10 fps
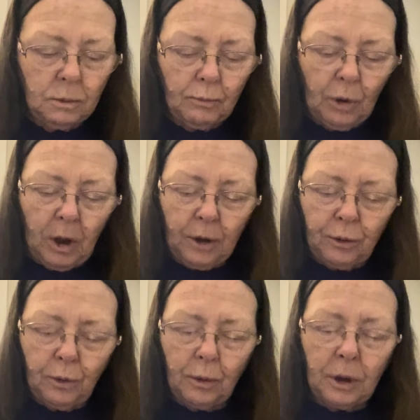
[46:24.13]
But I
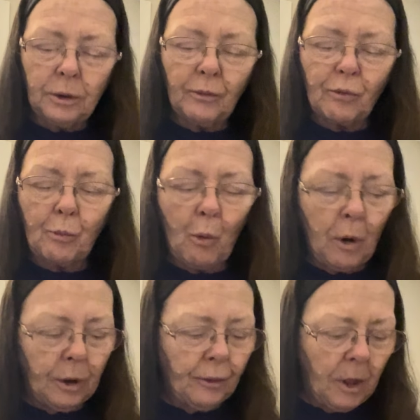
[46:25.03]
do get
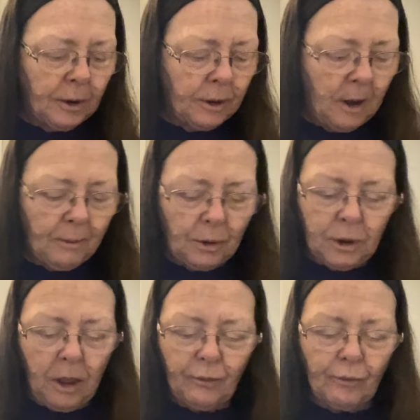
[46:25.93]
disappointed that it never
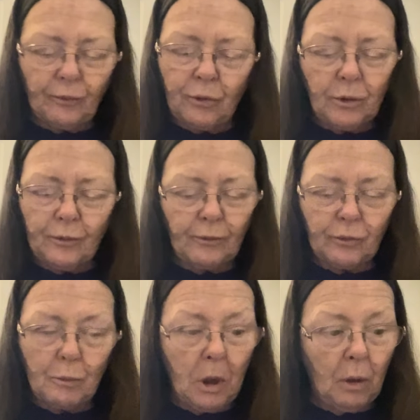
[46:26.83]
tastes as good as it
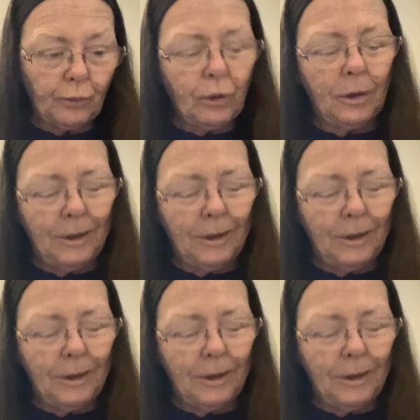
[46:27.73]
smells.